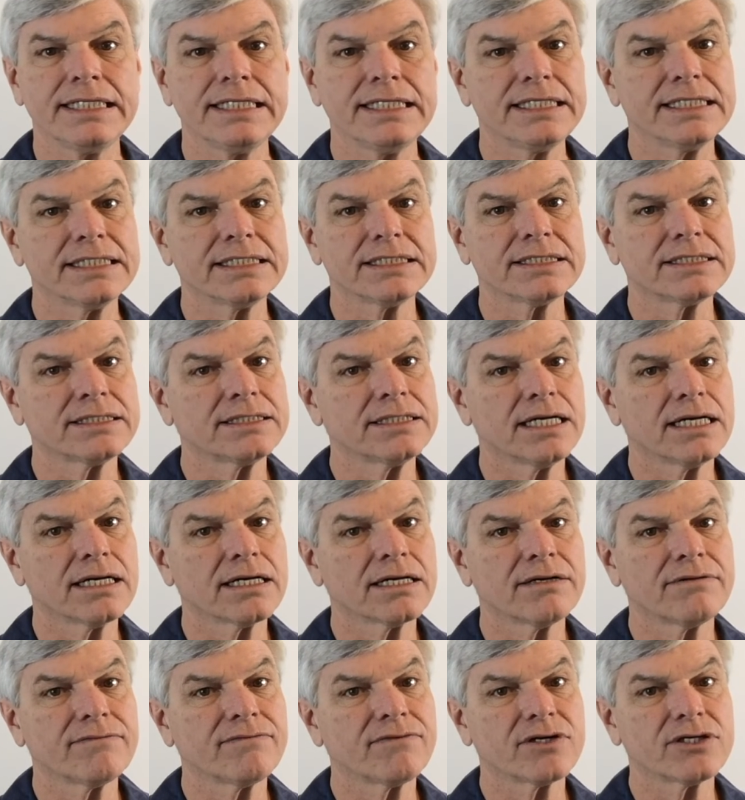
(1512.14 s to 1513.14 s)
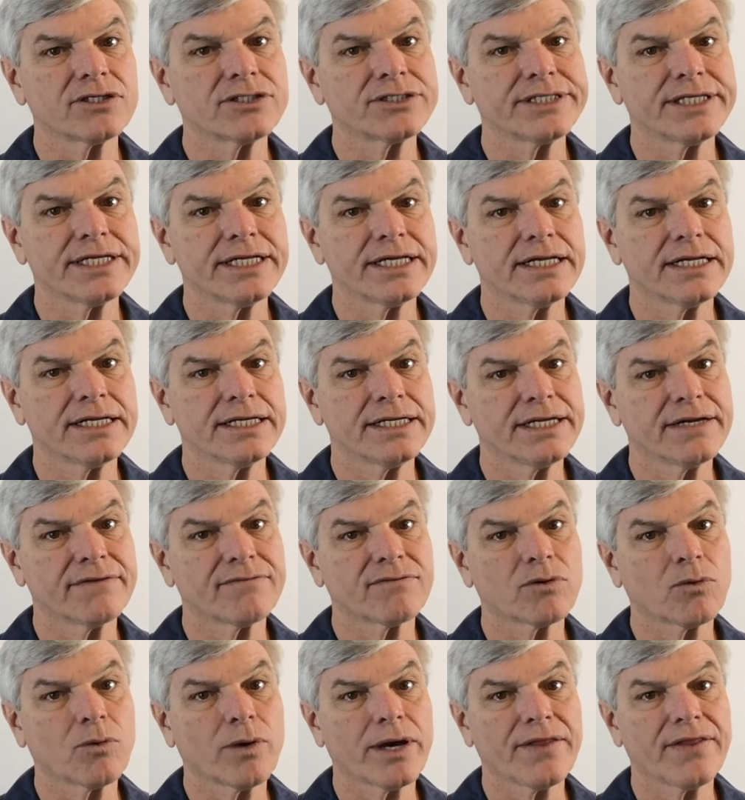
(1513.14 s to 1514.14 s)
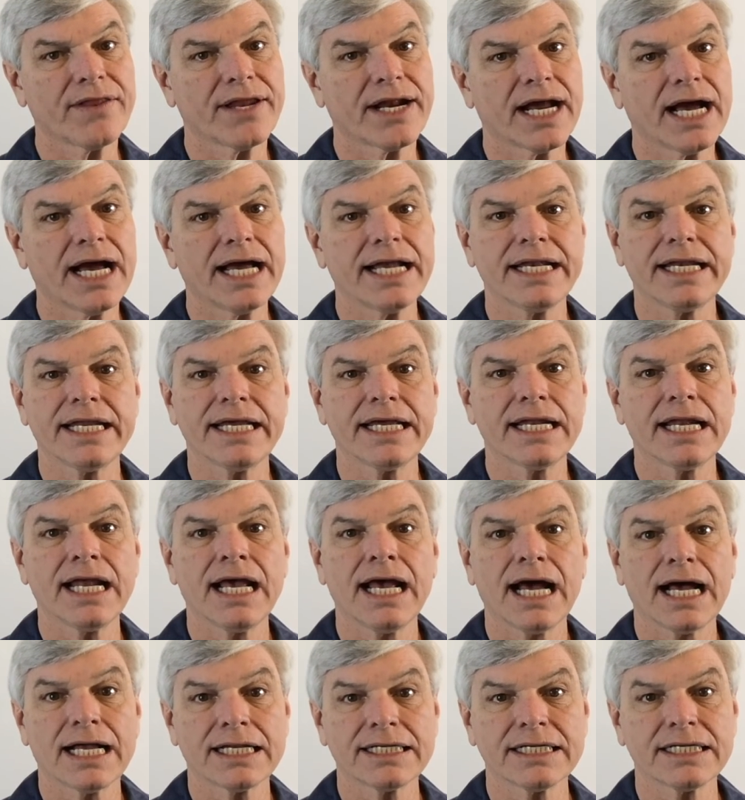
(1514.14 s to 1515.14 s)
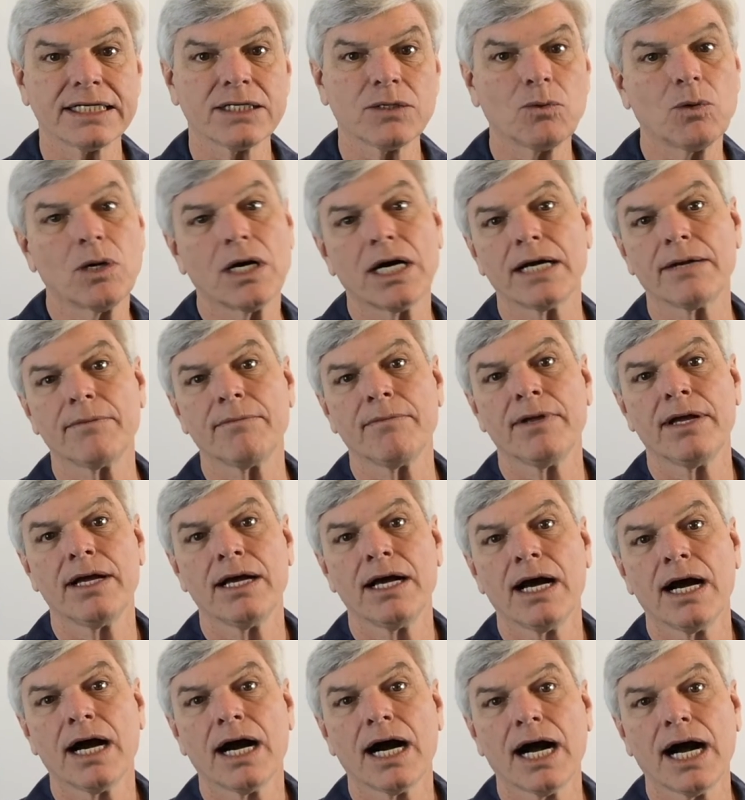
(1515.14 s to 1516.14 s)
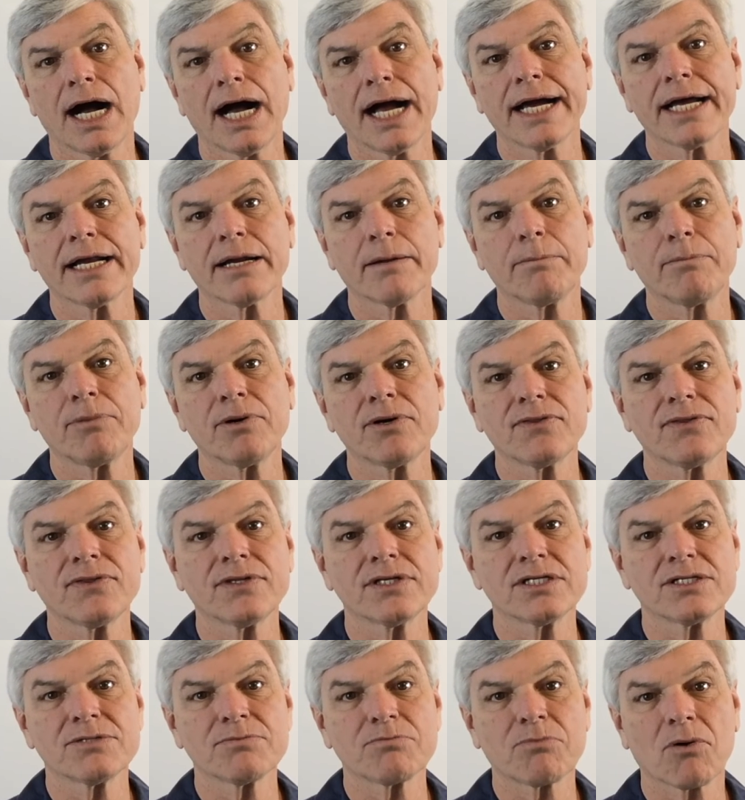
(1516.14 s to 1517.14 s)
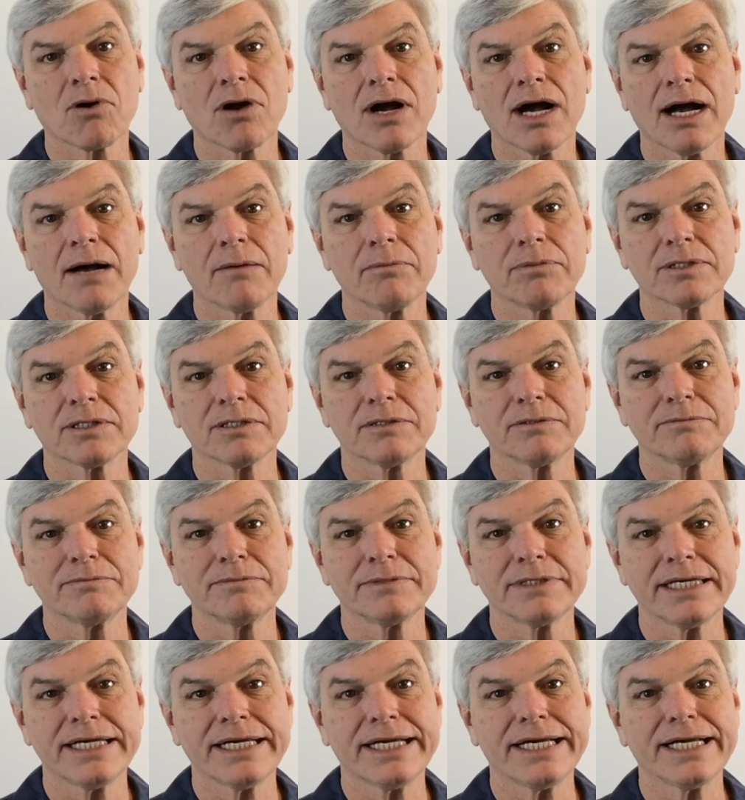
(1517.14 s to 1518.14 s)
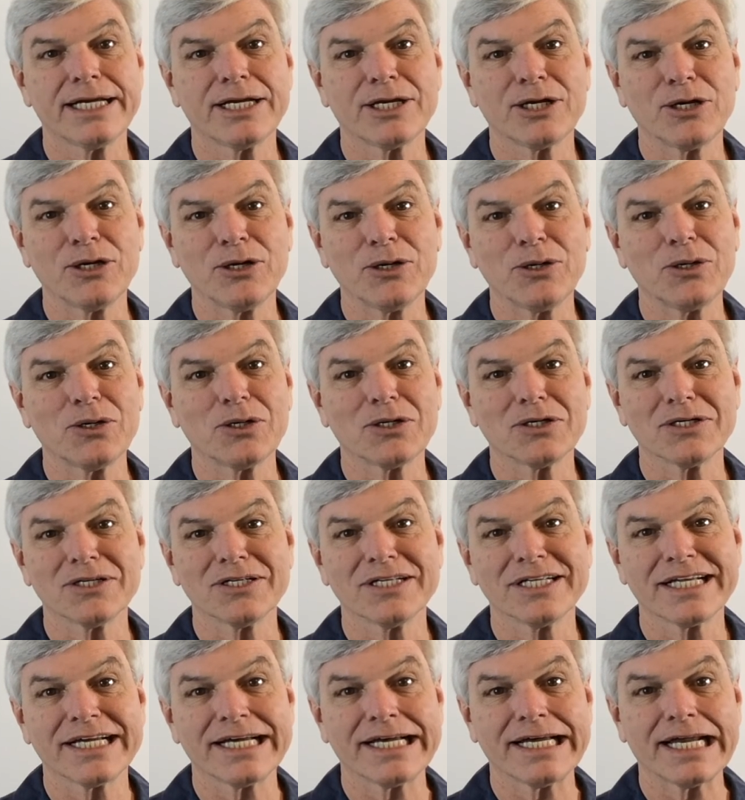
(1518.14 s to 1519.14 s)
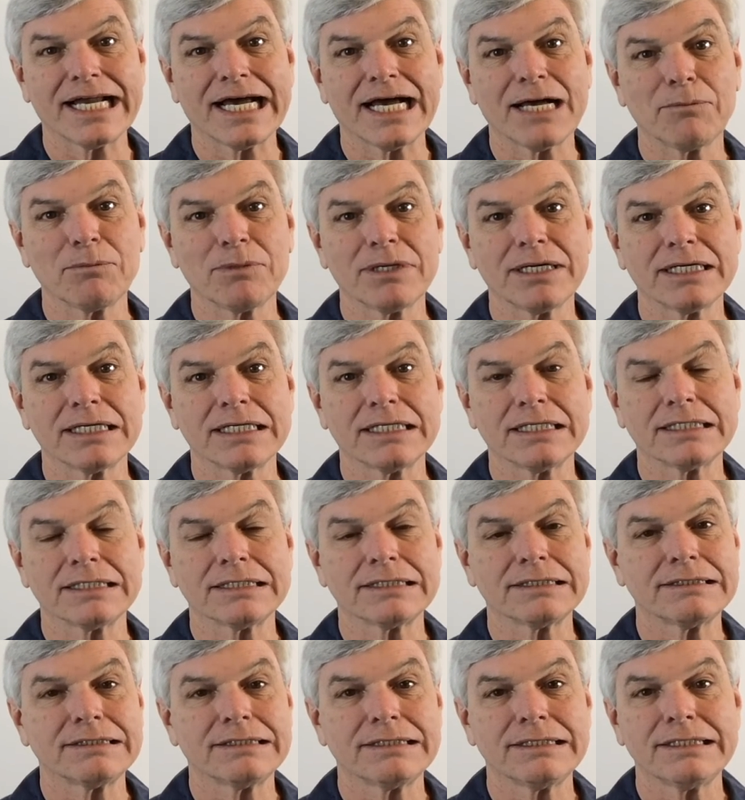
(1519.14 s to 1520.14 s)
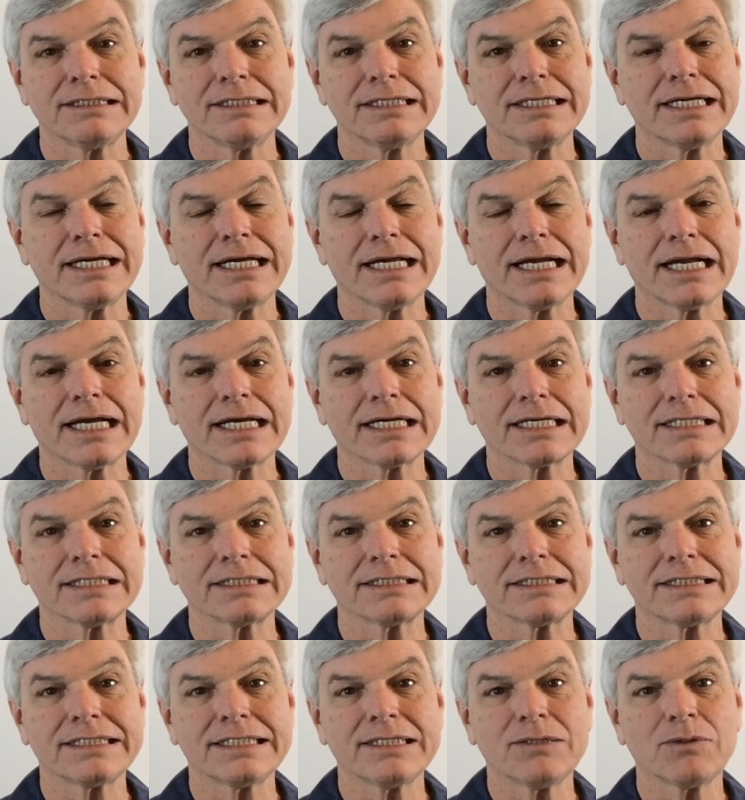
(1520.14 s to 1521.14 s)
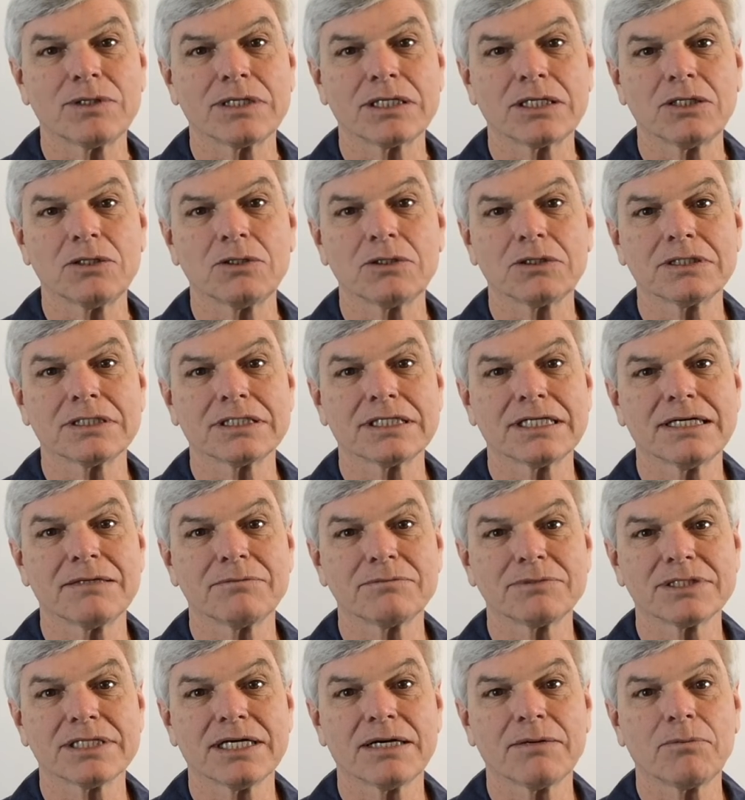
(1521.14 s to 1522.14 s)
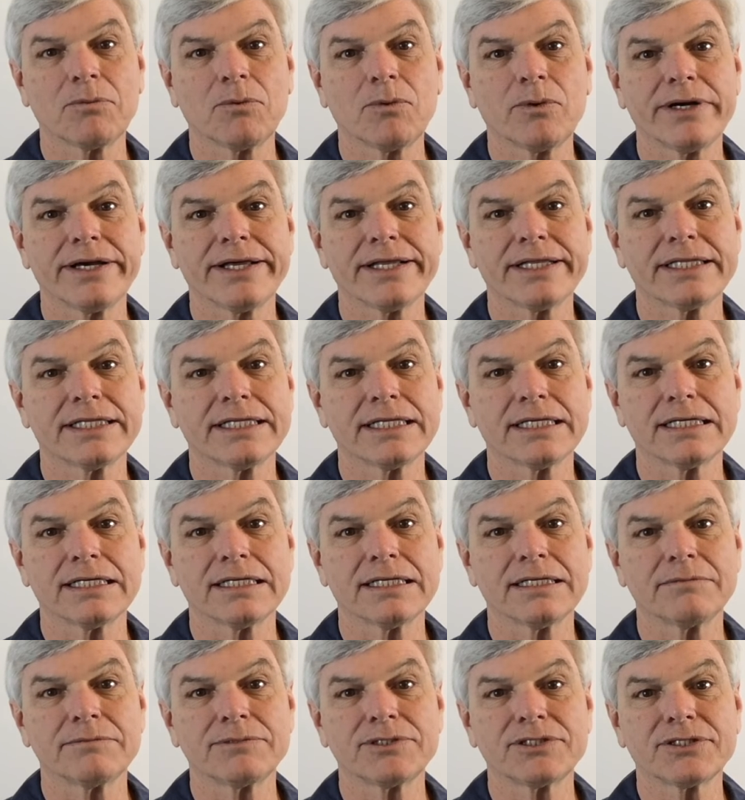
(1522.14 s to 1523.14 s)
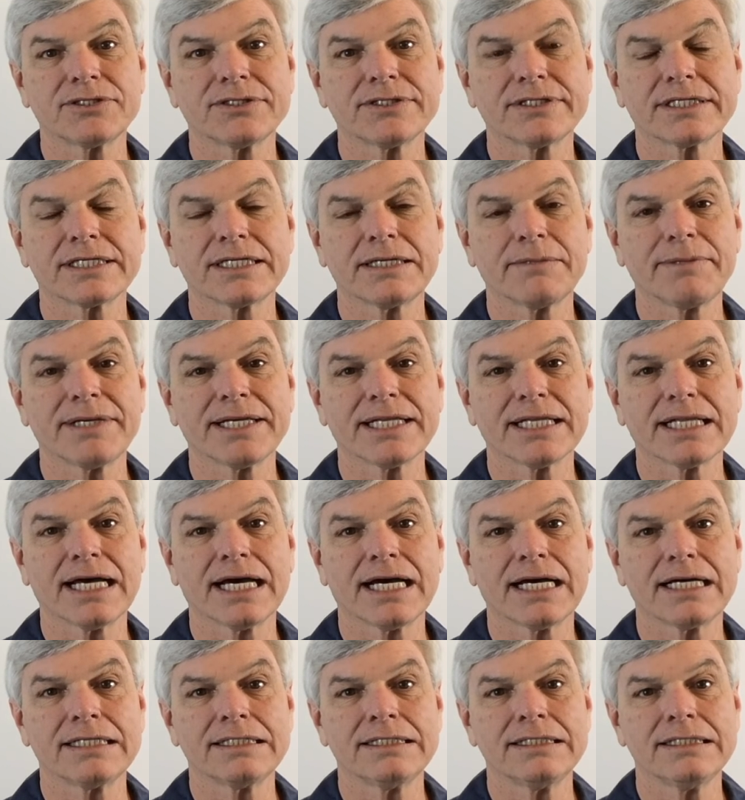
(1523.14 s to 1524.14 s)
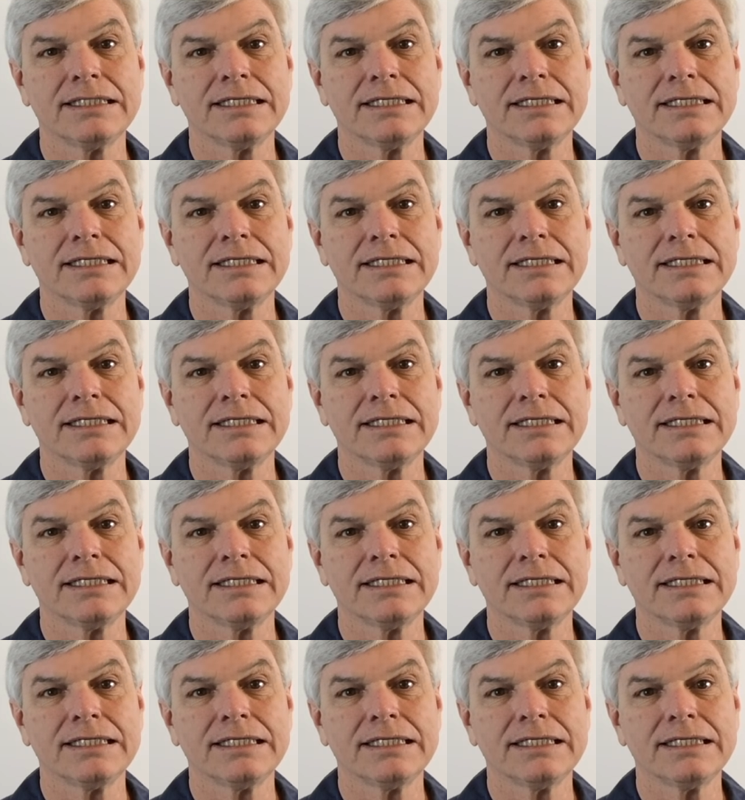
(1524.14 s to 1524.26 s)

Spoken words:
did a conversion in a different way than I did. I'll tell you what, I'm going to put this problem in Google, and I'm going to see what Google comes up with. I'm sure they're going to be a lot